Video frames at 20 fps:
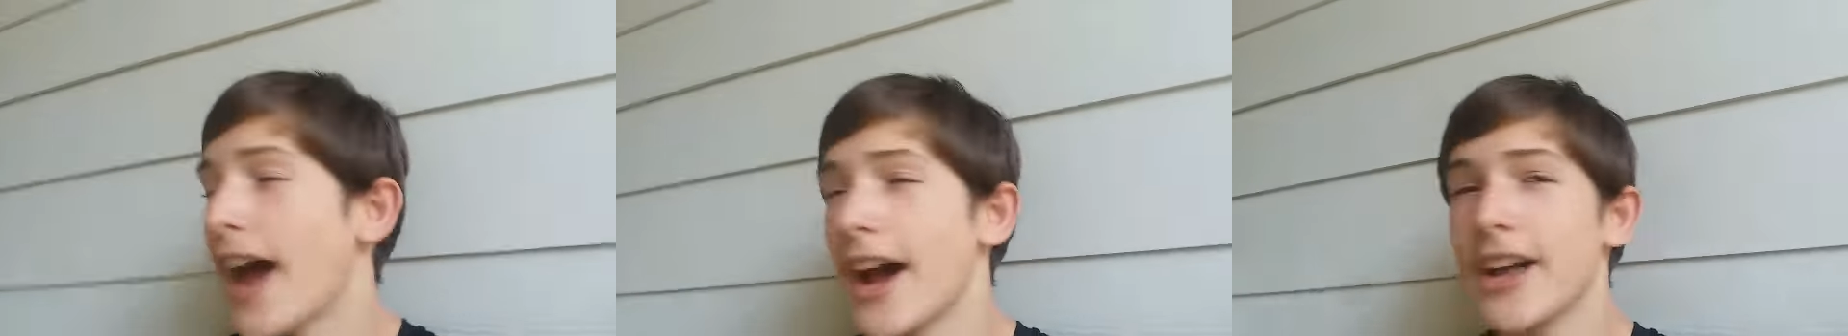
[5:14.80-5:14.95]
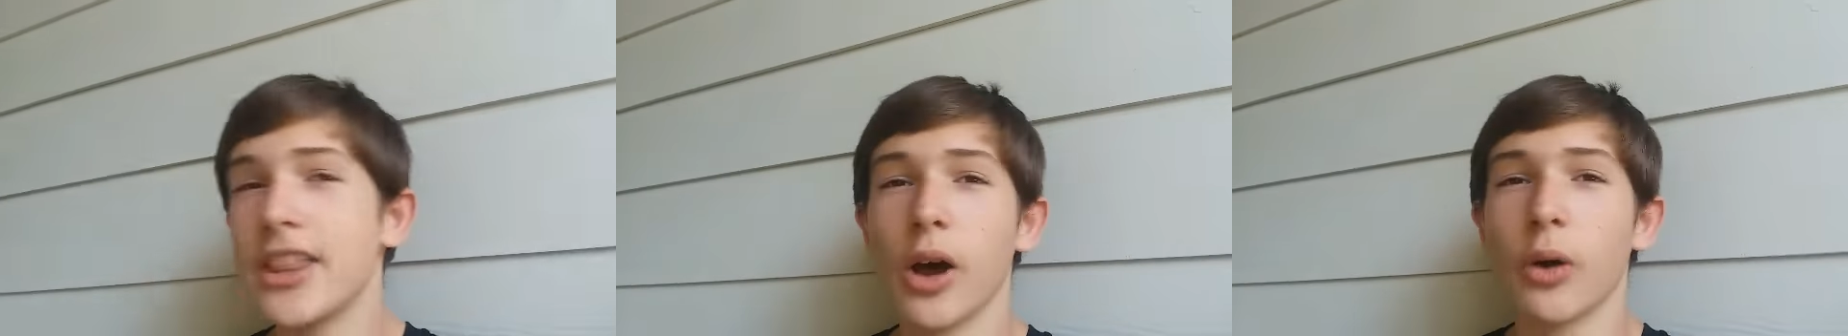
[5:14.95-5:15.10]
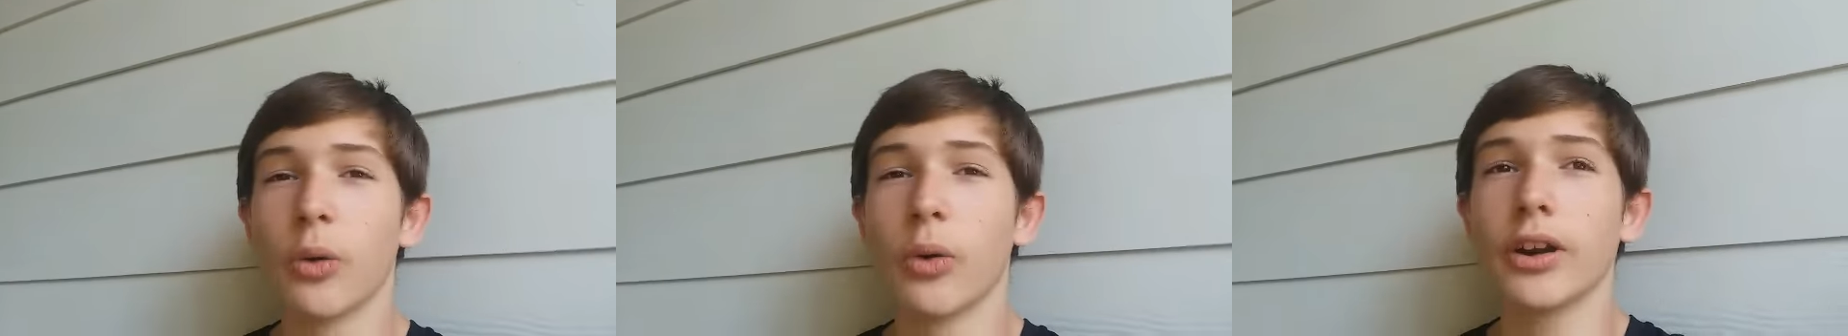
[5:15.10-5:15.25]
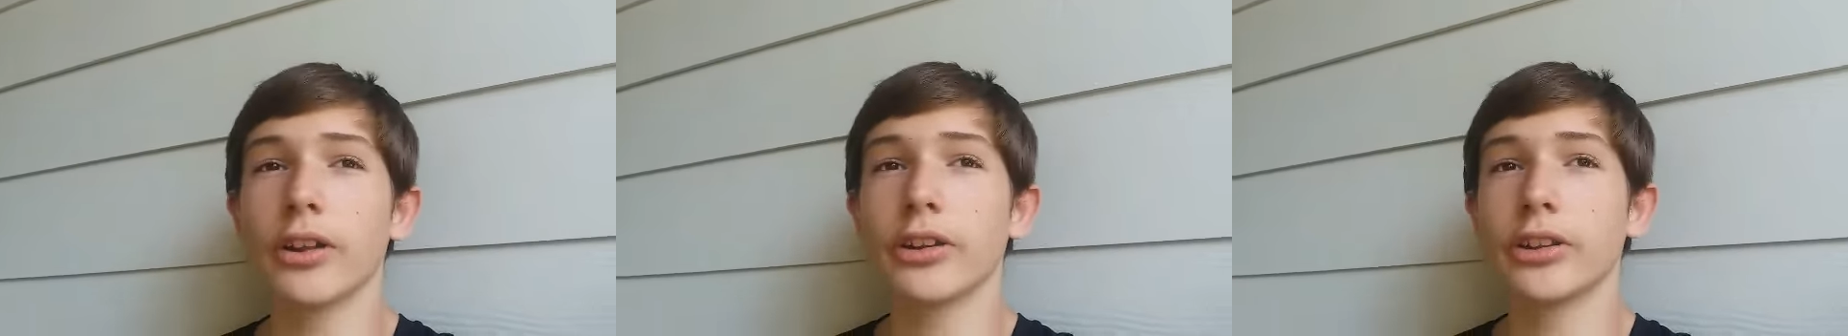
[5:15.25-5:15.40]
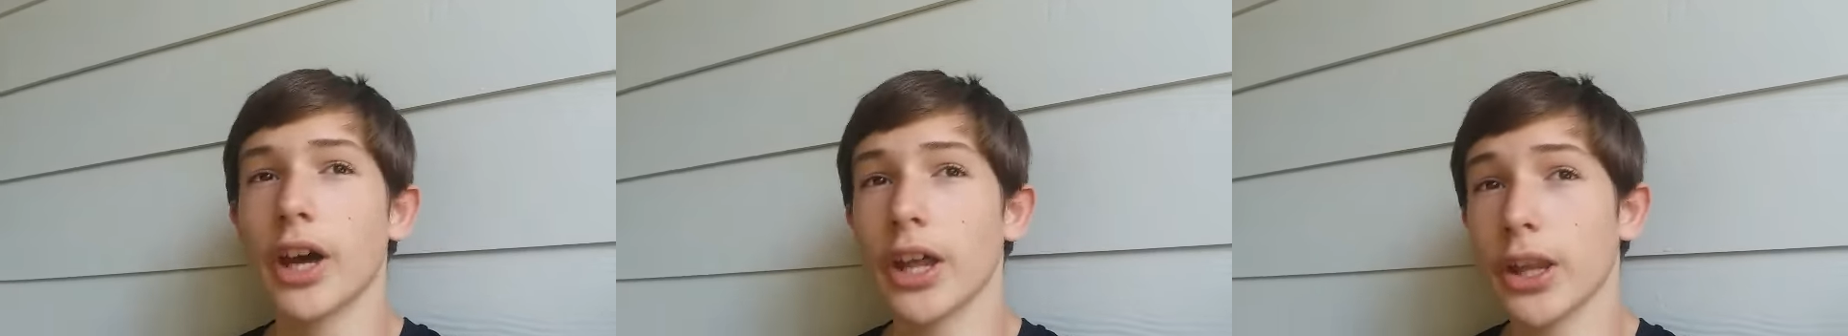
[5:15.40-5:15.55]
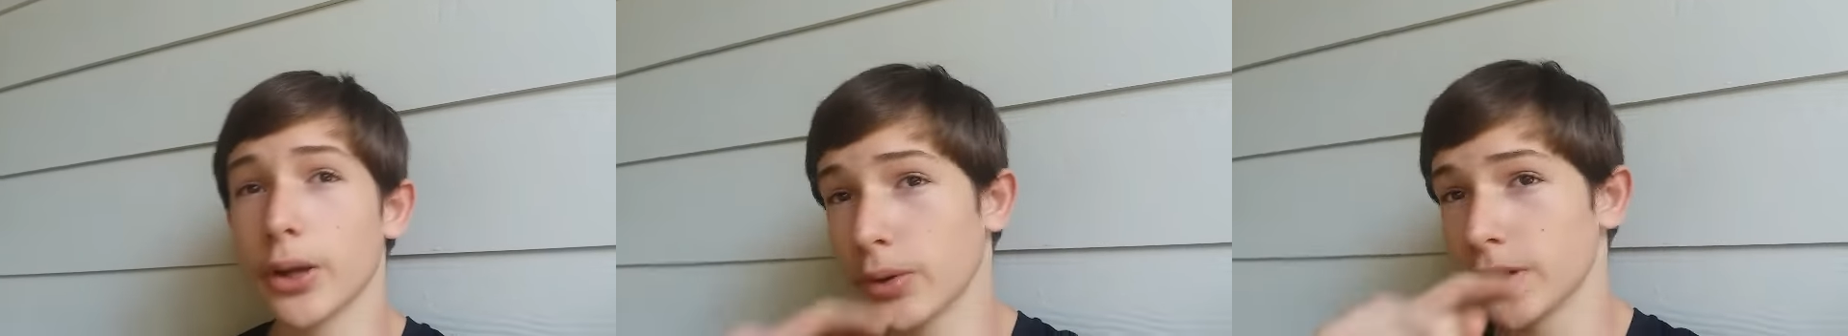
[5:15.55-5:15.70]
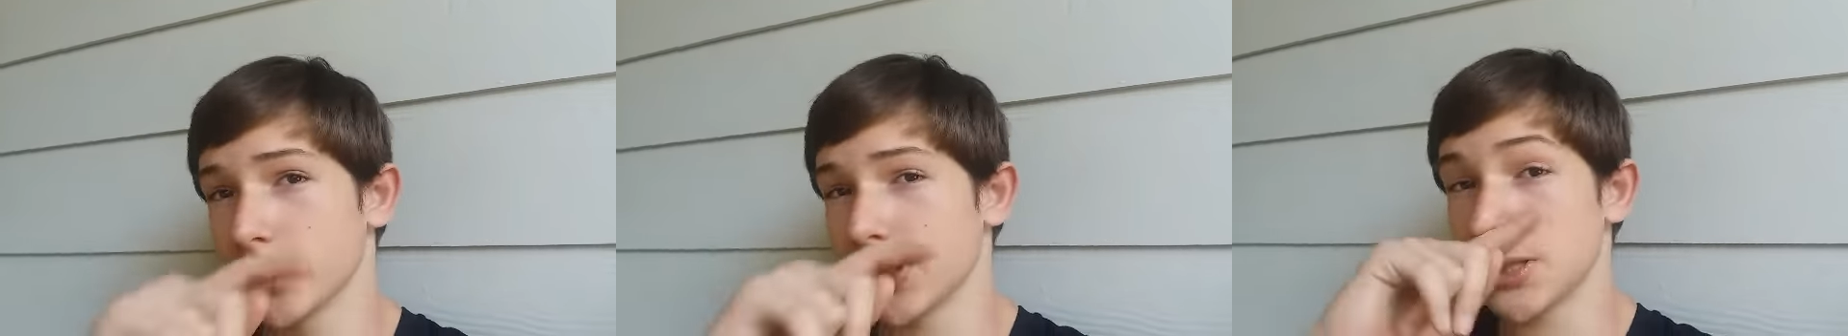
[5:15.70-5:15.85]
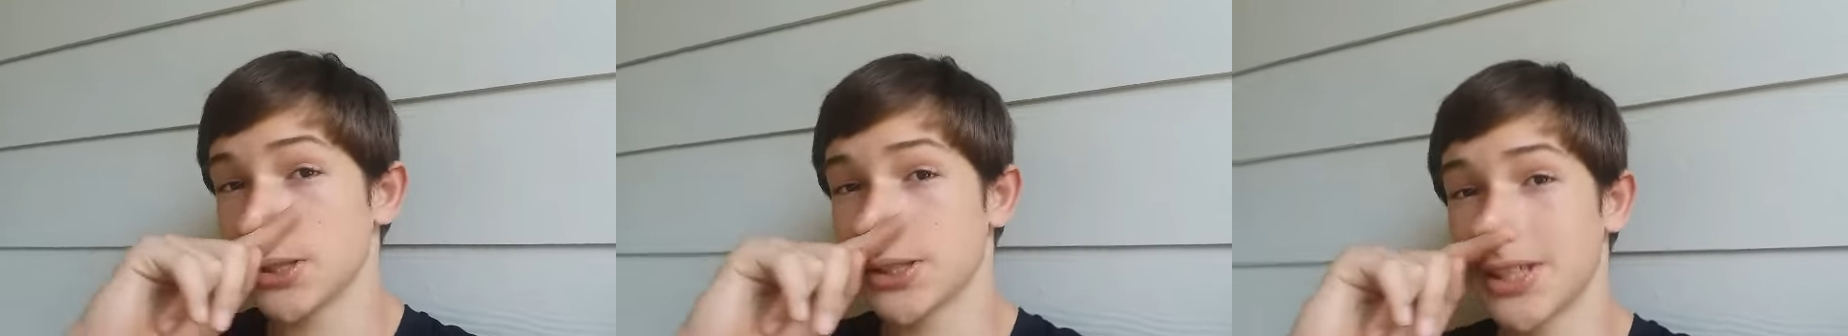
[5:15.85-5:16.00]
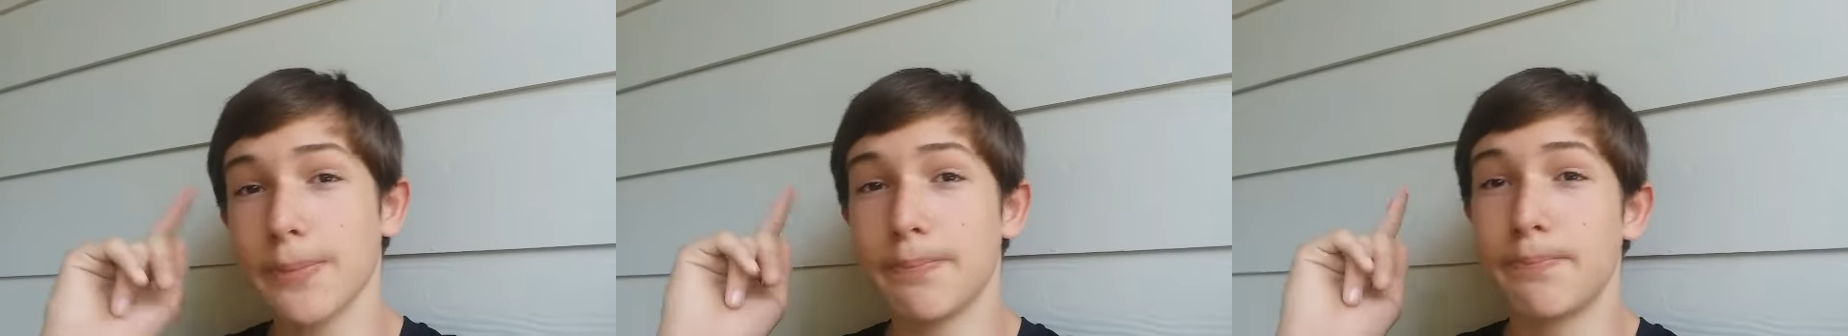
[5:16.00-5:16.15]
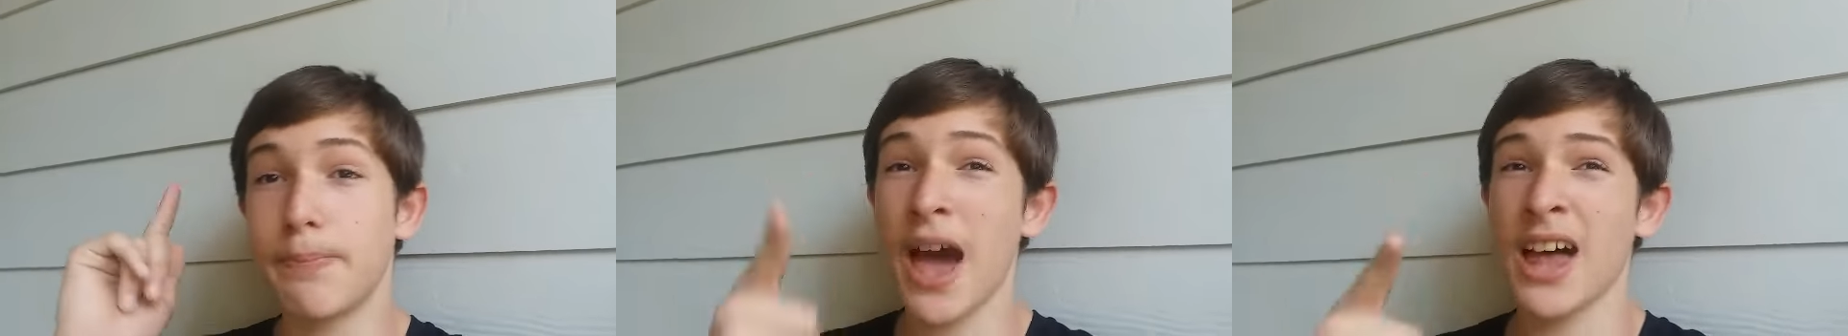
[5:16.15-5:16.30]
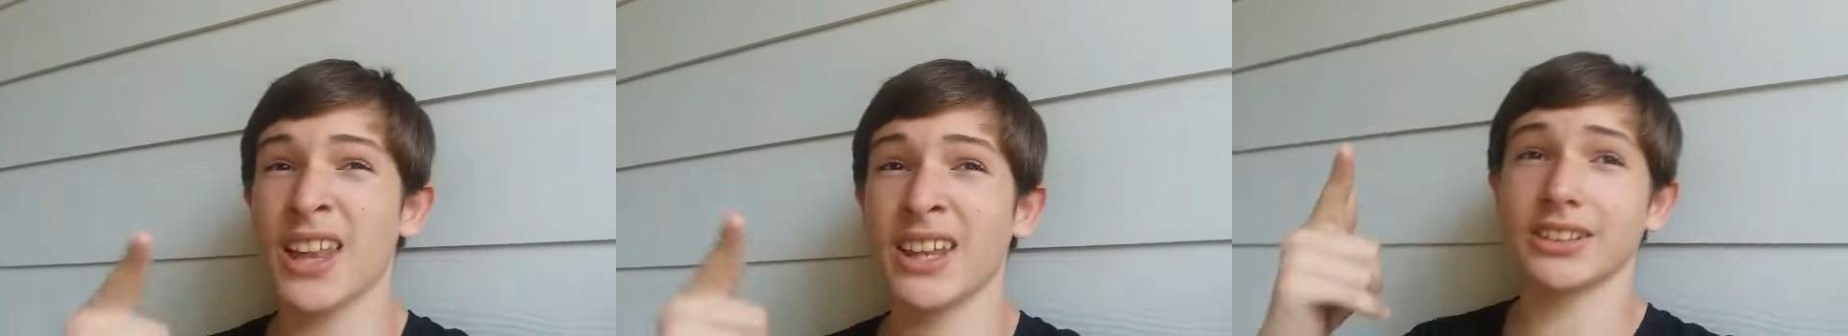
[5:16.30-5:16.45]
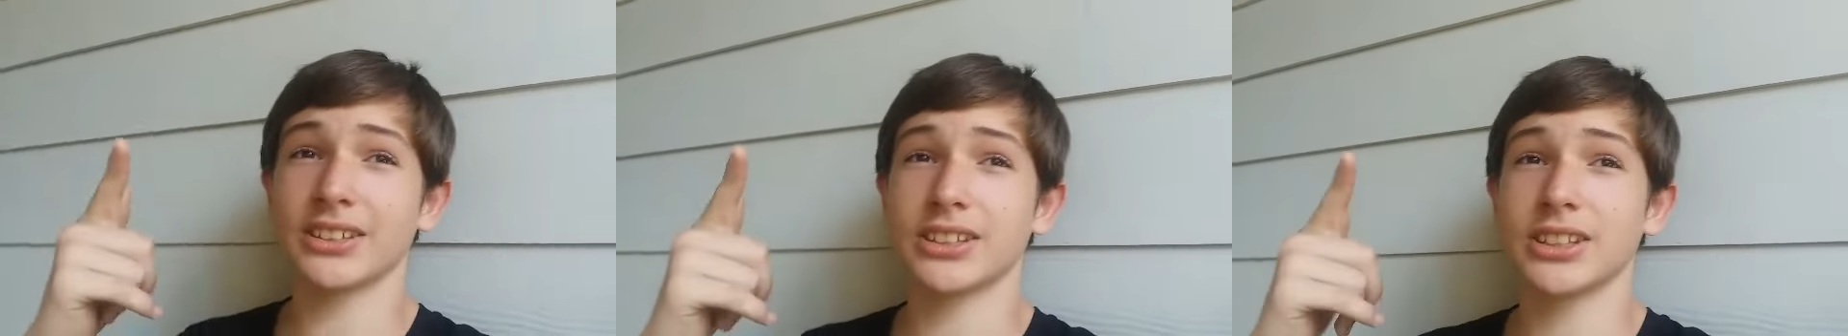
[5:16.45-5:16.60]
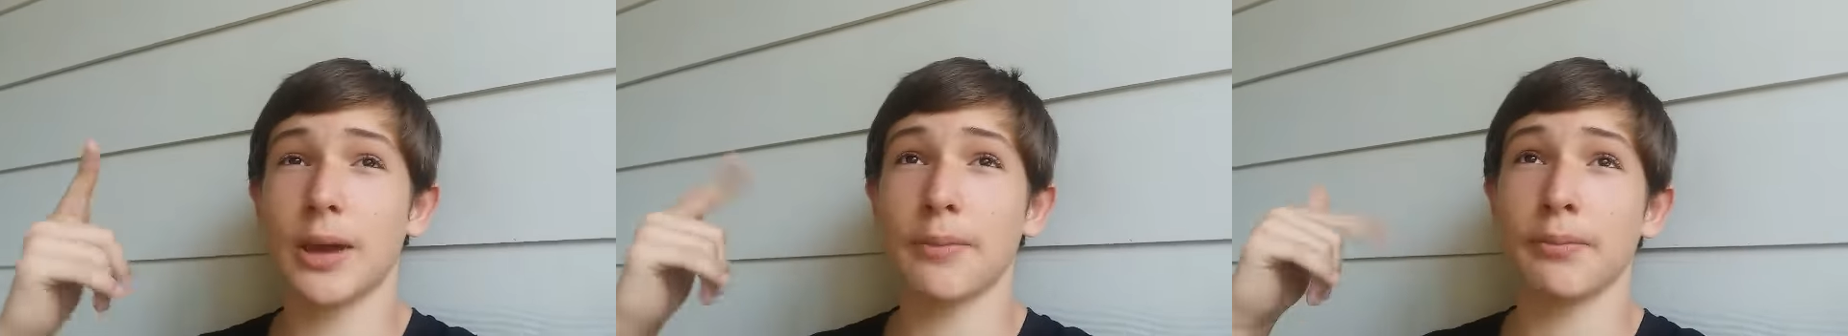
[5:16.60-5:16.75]
And then one of the other ones is a
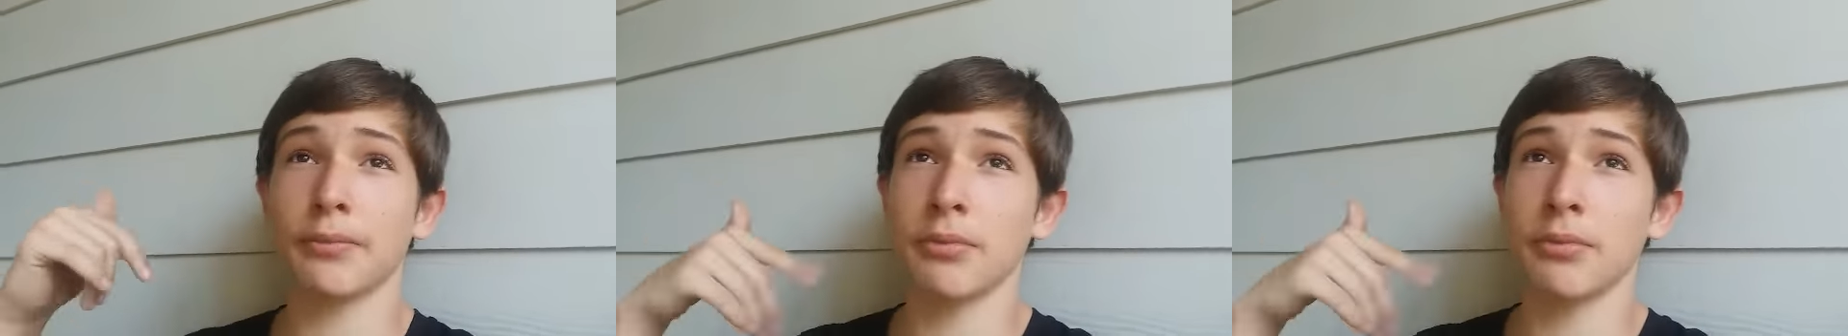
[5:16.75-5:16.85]
balance type.